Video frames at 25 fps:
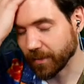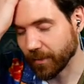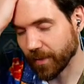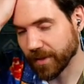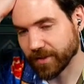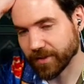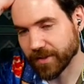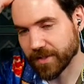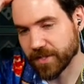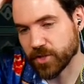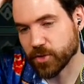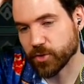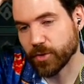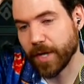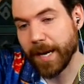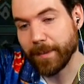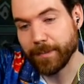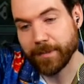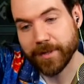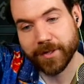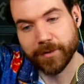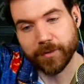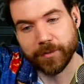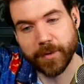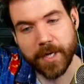whether it's dropped,
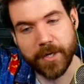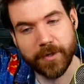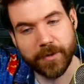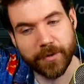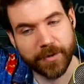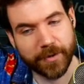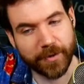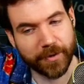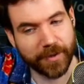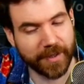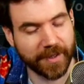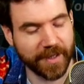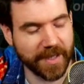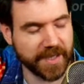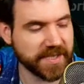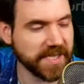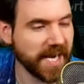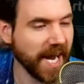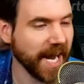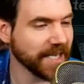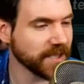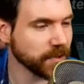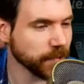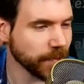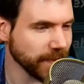thrown, or
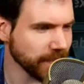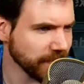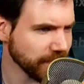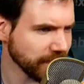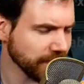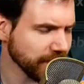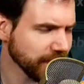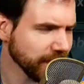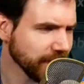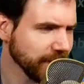attacked with.